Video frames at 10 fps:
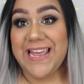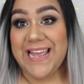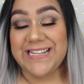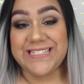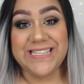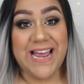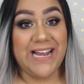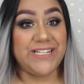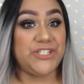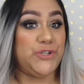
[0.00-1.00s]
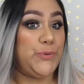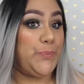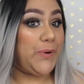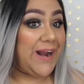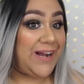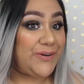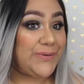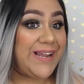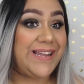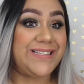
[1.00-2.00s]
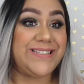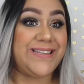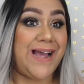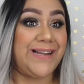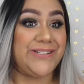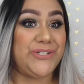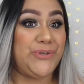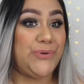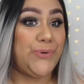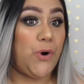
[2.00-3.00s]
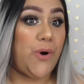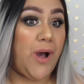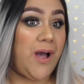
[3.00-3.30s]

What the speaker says: It's not too brown, it's not too